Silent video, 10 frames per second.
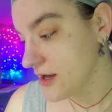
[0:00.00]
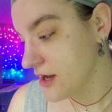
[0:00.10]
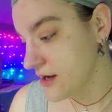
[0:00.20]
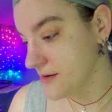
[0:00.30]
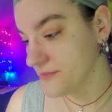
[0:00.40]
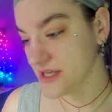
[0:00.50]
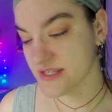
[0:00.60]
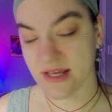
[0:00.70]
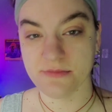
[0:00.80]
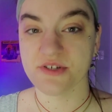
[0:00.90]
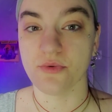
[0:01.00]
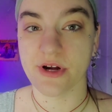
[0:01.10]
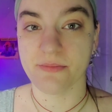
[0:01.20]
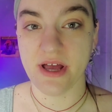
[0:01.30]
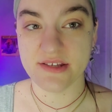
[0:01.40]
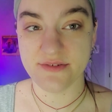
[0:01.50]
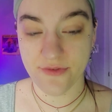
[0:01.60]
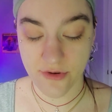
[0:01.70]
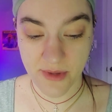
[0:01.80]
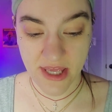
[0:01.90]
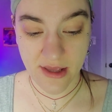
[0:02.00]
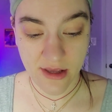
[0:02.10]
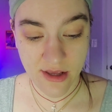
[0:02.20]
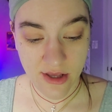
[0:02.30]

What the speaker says: It seems to work best for me.